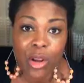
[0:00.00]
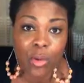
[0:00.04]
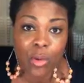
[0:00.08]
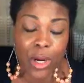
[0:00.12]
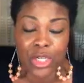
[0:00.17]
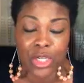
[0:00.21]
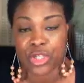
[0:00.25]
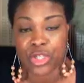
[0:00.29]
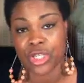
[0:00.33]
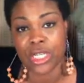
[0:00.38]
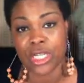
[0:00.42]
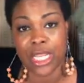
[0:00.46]
had
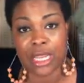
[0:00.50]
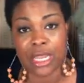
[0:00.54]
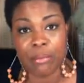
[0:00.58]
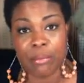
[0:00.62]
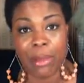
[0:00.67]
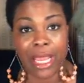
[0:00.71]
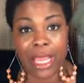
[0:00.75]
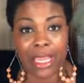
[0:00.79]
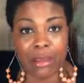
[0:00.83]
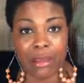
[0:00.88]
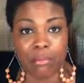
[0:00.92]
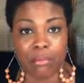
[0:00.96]
a question
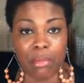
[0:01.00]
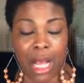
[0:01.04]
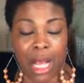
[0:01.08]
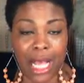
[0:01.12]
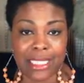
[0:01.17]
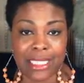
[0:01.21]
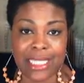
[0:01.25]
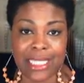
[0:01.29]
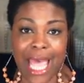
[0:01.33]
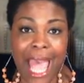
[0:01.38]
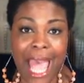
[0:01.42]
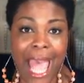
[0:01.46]
in my
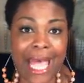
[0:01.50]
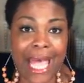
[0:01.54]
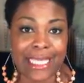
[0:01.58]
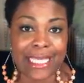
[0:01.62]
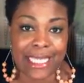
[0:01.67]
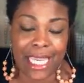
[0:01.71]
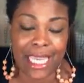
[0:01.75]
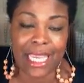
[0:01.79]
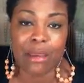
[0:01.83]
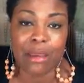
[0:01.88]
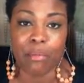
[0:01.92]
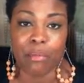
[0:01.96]
inbox
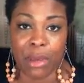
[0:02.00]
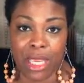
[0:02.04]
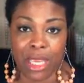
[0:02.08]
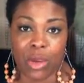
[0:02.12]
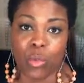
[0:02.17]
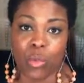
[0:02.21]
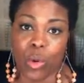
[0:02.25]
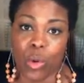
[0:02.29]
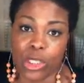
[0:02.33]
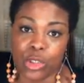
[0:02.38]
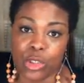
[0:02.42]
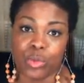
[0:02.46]
asking
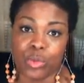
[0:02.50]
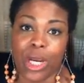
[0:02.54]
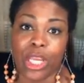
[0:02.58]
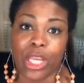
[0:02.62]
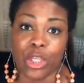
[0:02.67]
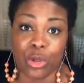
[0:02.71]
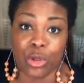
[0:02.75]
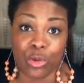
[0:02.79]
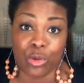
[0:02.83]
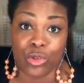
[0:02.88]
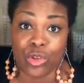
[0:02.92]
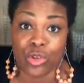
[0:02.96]
me what
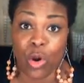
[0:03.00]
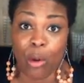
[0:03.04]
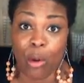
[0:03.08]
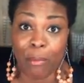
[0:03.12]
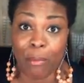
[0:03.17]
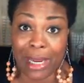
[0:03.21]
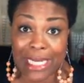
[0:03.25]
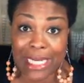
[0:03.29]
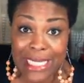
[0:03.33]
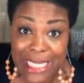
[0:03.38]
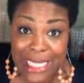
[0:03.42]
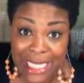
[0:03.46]
do I use
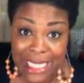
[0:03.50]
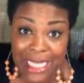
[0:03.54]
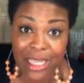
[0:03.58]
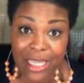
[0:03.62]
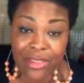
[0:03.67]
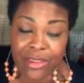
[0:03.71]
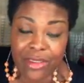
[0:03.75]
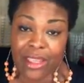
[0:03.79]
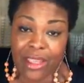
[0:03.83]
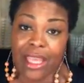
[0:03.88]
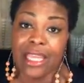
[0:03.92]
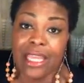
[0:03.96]
on my
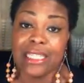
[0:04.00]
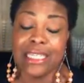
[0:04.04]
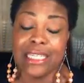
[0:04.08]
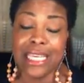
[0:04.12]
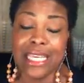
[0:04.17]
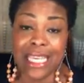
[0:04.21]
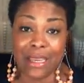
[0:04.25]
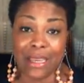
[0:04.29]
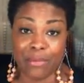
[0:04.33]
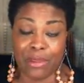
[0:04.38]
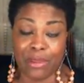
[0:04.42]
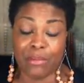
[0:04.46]

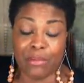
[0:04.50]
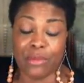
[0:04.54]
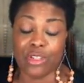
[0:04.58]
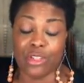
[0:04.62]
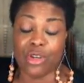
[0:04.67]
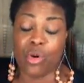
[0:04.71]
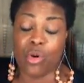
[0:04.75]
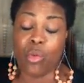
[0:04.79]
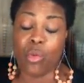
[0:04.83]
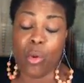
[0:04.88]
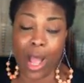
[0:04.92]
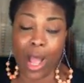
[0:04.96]
teeth to keep
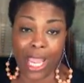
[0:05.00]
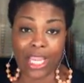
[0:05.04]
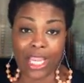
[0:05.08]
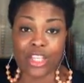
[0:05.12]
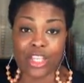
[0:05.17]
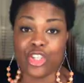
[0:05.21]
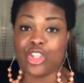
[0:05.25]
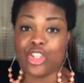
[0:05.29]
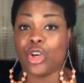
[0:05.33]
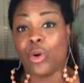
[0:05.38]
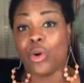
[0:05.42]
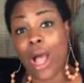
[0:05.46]
them so
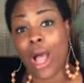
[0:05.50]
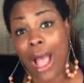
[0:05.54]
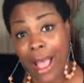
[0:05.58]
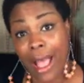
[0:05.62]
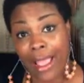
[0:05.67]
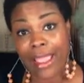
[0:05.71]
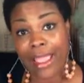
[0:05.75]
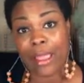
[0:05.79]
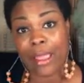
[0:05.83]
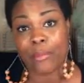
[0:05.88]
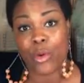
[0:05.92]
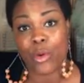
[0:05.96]
white. So
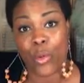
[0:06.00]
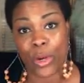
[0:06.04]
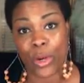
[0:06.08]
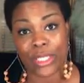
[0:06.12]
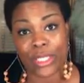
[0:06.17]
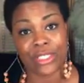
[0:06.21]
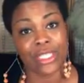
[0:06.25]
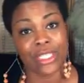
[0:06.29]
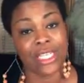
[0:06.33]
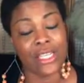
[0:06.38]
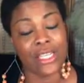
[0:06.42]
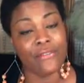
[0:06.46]
I am
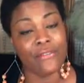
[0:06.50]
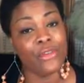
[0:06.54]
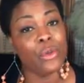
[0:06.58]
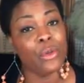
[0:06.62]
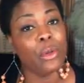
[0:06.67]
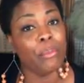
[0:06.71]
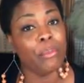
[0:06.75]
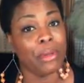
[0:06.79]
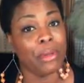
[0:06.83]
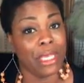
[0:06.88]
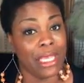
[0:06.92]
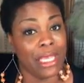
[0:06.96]
going to
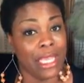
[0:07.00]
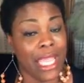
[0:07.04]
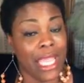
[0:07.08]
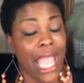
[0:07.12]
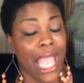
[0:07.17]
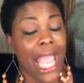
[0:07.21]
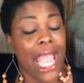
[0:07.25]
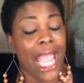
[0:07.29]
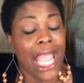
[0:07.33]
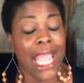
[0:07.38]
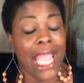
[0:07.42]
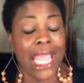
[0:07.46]
give you a
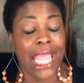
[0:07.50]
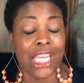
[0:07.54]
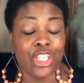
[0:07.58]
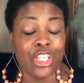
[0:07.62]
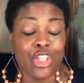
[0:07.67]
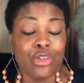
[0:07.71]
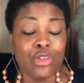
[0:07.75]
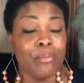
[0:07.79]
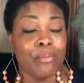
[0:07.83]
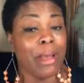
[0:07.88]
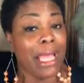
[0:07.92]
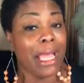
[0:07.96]
peek
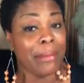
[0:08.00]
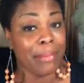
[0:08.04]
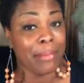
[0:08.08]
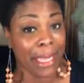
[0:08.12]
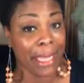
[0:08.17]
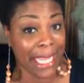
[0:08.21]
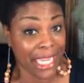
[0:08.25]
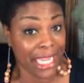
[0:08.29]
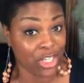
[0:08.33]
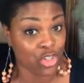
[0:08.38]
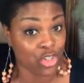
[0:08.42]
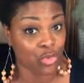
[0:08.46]
into
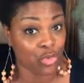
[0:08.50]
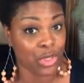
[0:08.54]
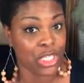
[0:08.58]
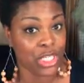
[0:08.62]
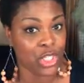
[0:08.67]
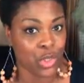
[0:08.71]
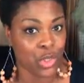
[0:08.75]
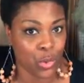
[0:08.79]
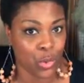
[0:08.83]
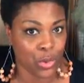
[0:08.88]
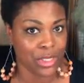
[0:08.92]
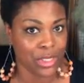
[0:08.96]
my
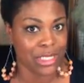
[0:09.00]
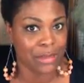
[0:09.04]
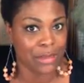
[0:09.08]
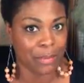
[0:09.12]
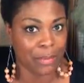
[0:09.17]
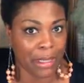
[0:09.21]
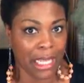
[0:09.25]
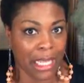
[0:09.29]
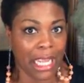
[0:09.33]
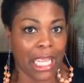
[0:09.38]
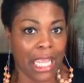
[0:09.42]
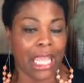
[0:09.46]
pantry, so to
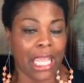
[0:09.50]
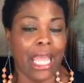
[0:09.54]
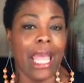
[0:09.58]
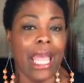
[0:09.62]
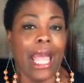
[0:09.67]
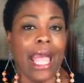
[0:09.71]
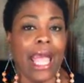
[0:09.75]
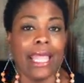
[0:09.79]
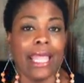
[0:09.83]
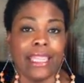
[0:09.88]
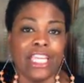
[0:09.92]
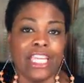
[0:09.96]
speak,
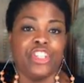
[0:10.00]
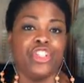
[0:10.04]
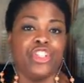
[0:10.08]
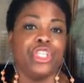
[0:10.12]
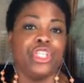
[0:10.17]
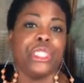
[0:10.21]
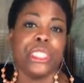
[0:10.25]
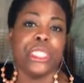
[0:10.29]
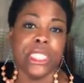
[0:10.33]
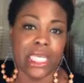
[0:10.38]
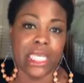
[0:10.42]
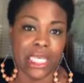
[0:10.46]
and
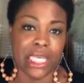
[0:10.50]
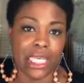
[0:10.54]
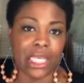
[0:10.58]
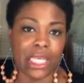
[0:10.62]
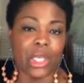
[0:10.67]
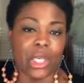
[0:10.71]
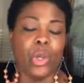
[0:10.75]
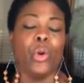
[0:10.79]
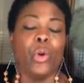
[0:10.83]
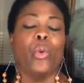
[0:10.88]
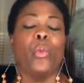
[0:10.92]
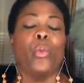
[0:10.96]
let you
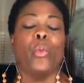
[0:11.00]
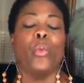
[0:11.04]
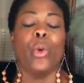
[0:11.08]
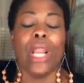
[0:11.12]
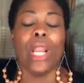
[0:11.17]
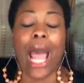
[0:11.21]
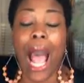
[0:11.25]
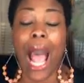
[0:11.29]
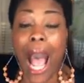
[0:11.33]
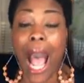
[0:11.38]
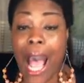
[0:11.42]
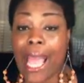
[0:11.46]
see
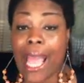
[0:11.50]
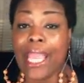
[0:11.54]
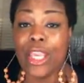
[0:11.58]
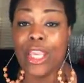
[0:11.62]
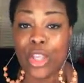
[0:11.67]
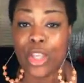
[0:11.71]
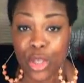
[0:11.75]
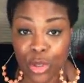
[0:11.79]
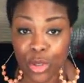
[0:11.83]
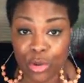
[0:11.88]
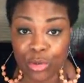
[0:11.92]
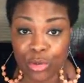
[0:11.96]
what
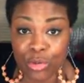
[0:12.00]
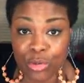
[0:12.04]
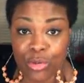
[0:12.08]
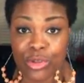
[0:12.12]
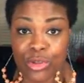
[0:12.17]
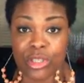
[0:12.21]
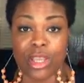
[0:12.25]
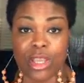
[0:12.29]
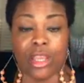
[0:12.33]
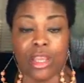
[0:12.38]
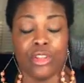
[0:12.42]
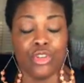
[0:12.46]
I
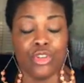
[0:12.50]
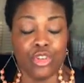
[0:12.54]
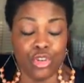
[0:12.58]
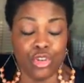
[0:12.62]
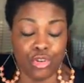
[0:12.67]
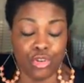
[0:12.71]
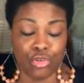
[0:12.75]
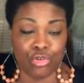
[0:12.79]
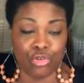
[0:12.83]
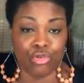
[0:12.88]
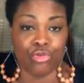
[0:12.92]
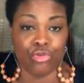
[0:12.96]
use
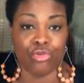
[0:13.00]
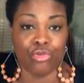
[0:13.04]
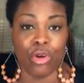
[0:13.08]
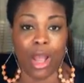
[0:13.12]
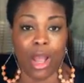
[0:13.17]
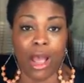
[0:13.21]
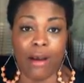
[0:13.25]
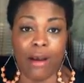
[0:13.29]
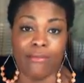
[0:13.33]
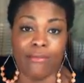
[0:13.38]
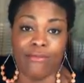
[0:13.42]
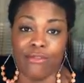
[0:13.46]

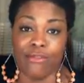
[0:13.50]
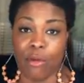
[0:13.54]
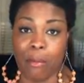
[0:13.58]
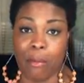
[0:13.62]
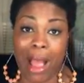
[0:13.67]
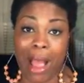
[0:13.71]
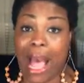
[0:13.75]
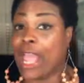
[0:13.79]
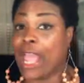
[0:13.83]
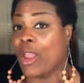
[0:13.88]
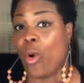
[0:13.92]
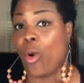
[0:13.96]
to
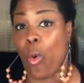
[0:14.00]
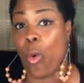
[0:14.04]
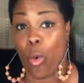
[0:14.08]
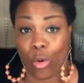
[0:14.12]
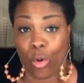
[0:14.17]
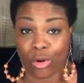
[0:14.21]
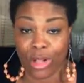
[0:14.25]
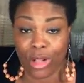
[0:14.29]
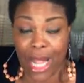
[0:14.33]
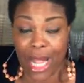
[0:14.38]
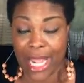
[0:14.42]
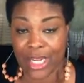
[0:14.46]
for my
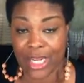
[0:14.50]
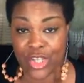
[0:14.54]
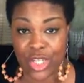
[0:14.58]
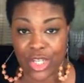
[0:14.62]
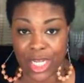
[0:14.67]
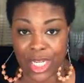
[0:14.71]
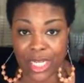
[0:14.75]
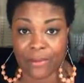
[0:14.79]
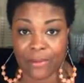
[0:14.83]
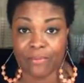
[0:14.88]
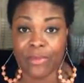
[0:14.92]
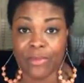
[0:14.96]
oral
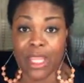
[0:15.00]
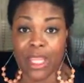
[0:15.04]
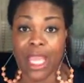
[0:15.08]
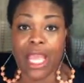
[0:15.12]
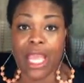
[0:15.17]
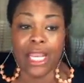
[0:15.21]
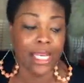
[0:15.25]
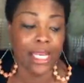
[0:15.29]
hygiene.